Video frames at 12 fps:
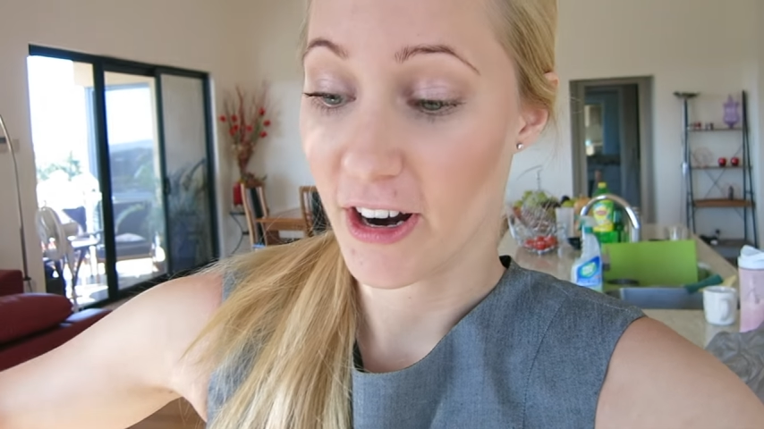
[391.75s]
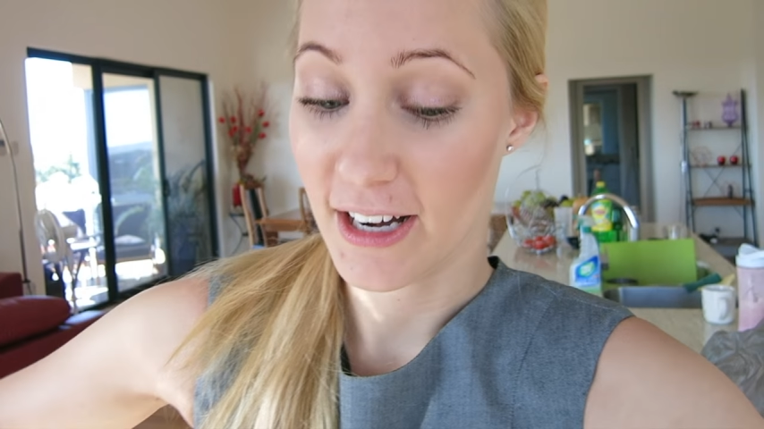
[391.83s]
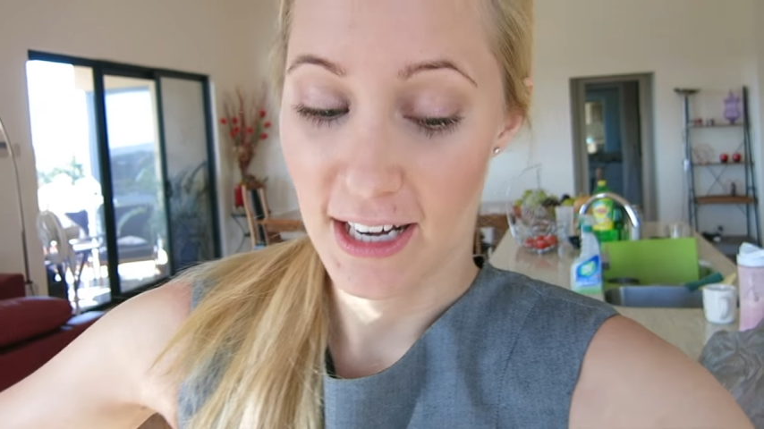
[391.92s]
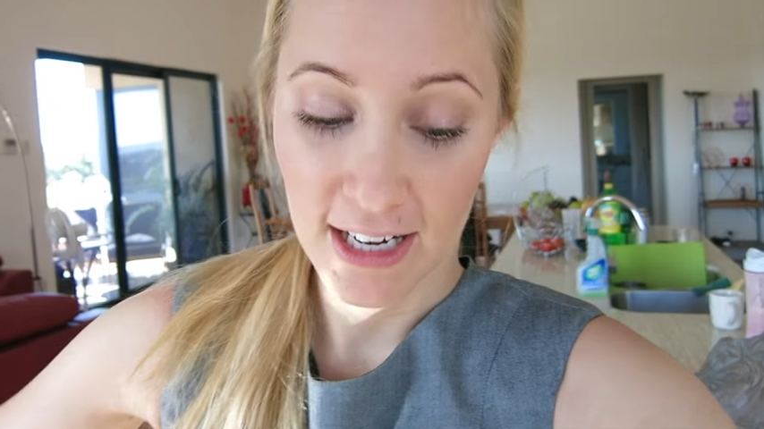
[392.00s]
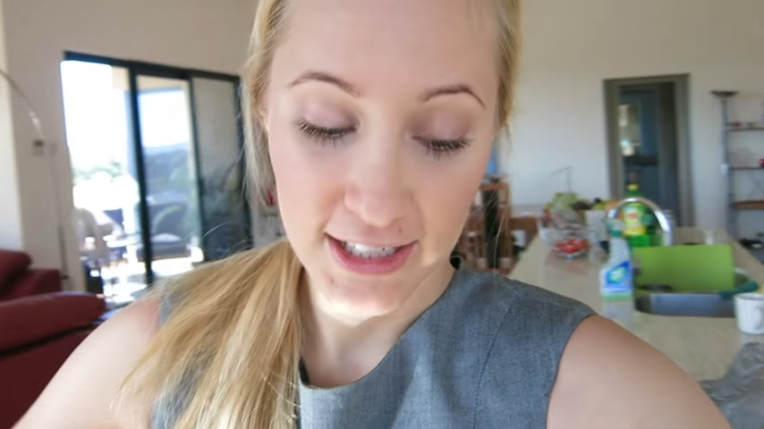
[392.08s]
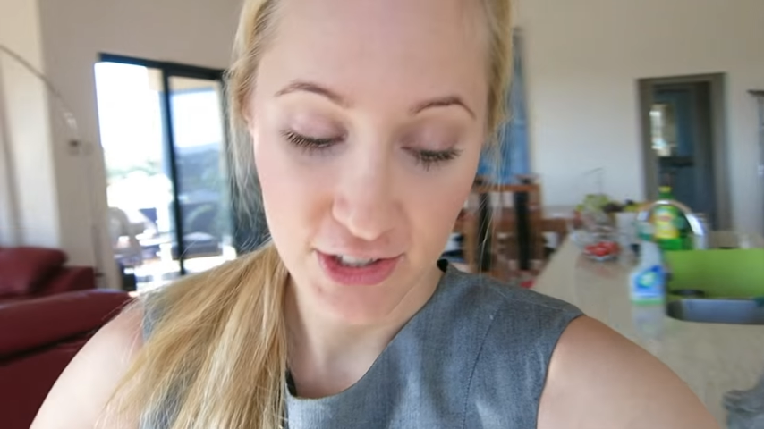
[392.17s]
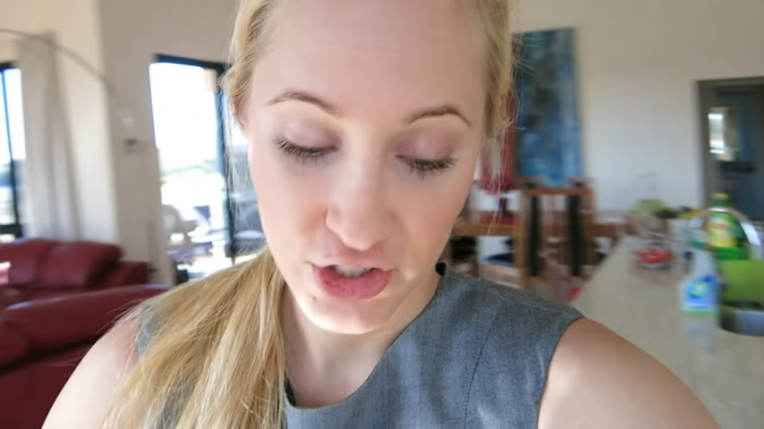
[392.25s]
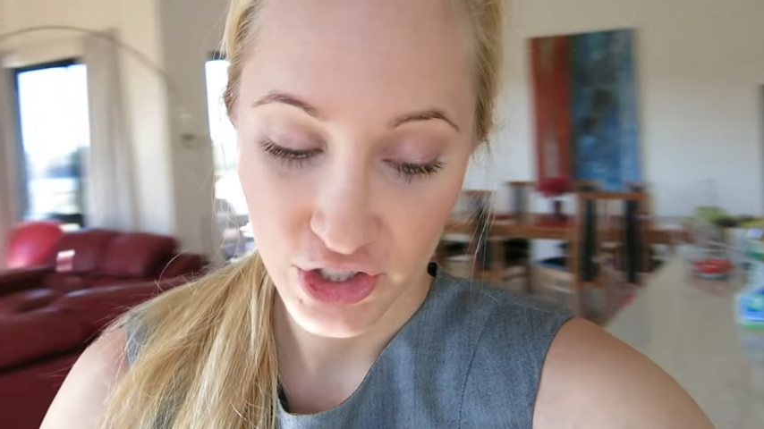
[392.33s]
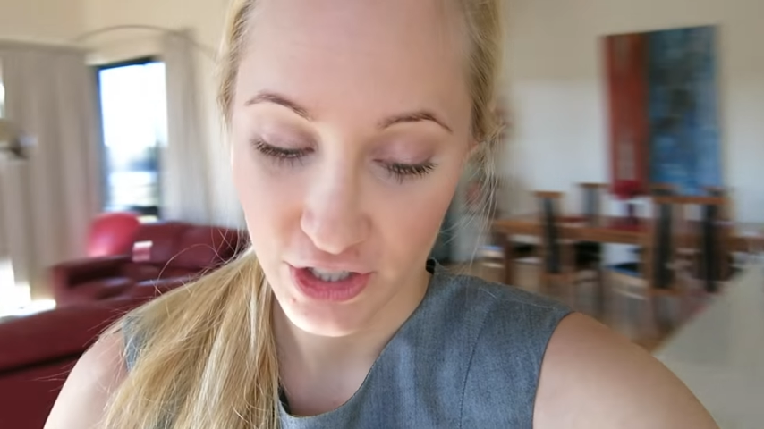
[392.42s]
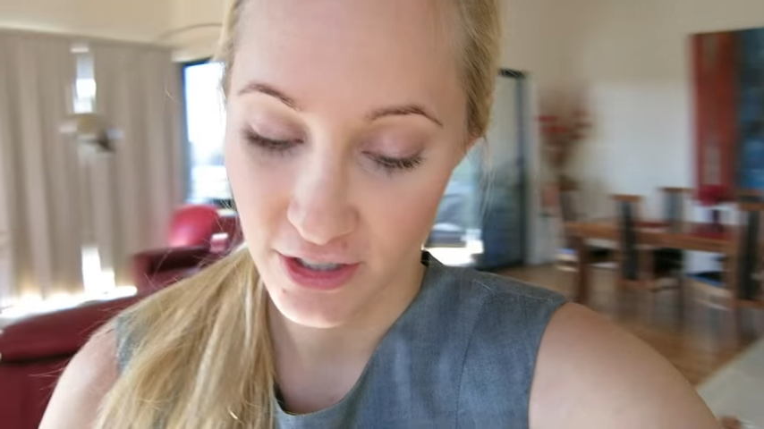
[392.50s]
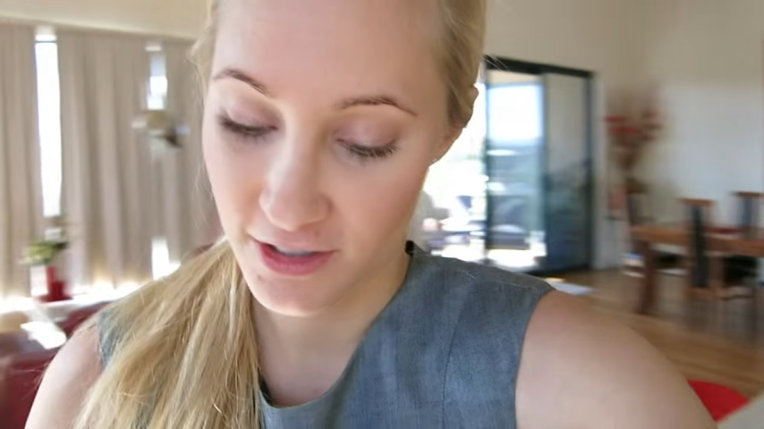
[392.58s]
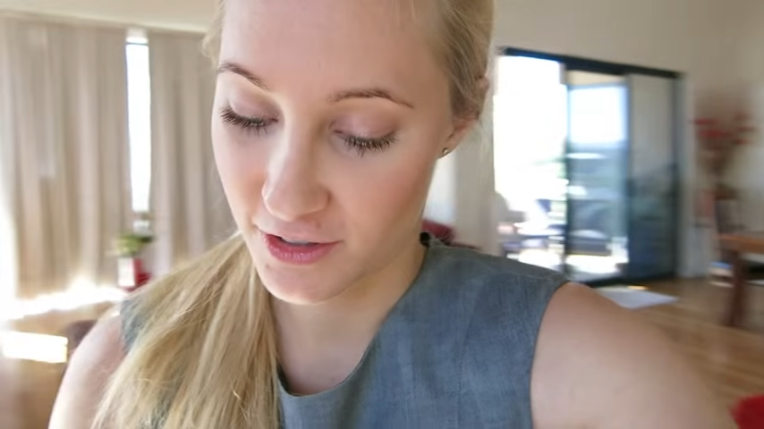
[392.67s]
at
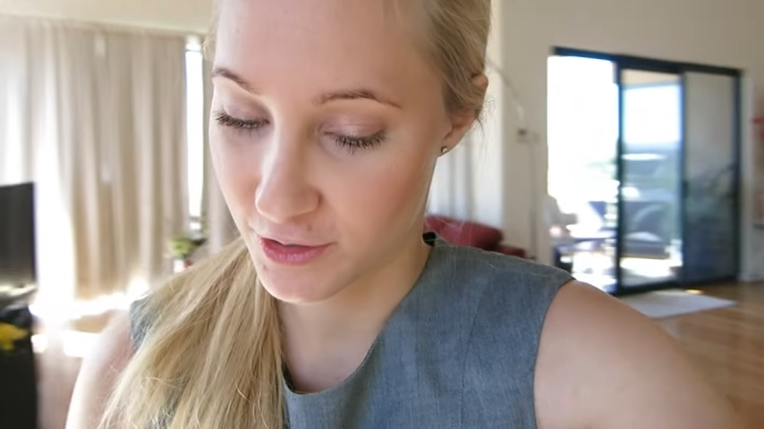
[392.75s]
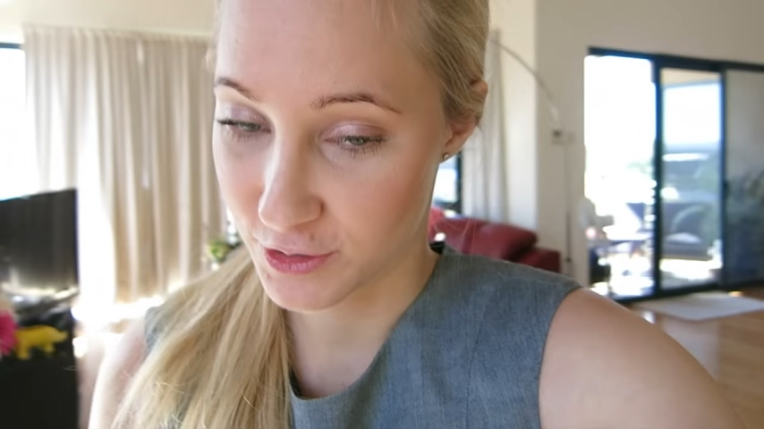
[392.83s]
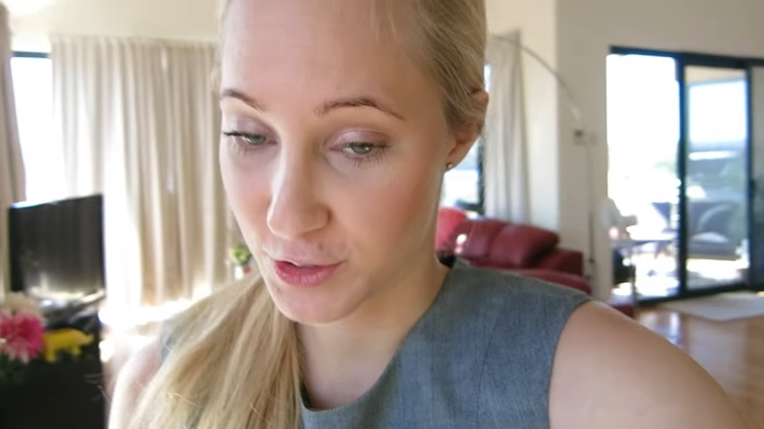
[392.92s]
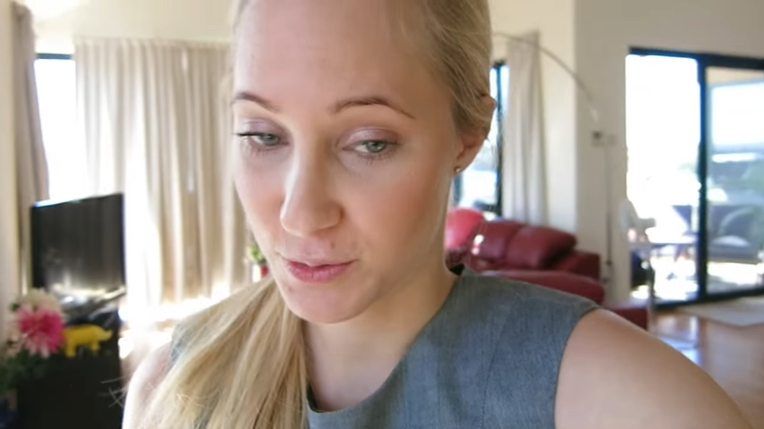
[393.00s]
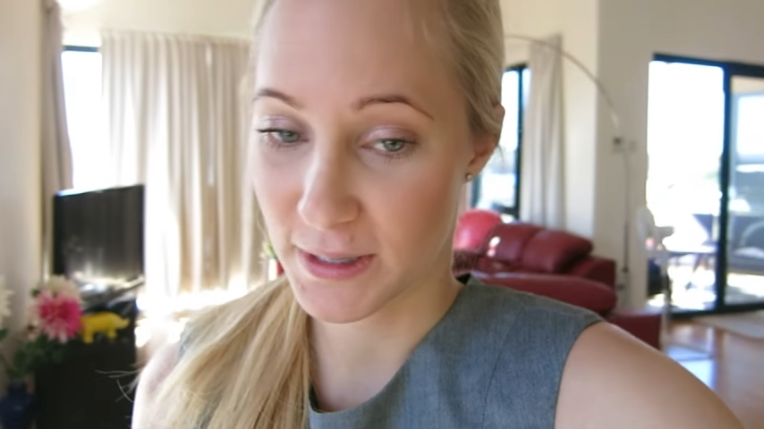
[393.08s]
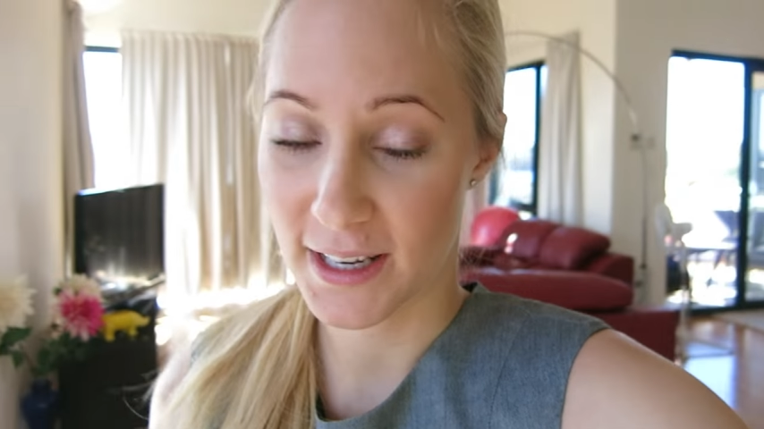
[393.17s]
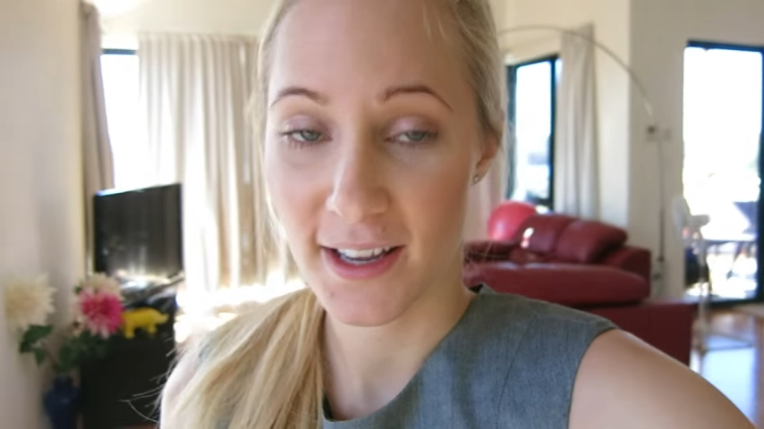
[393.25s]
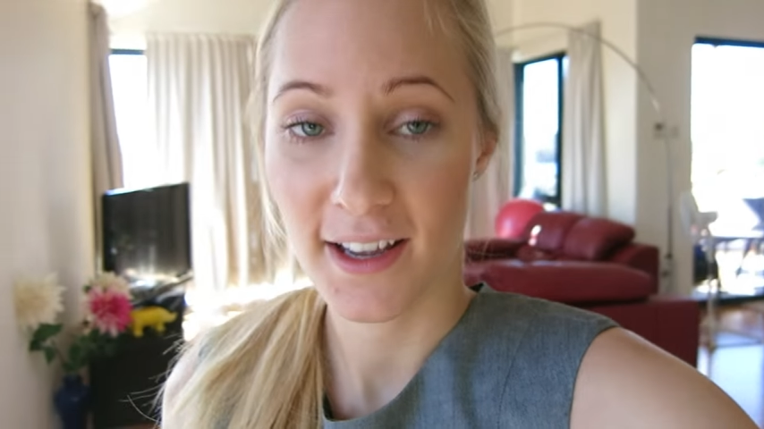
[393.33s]
lunch or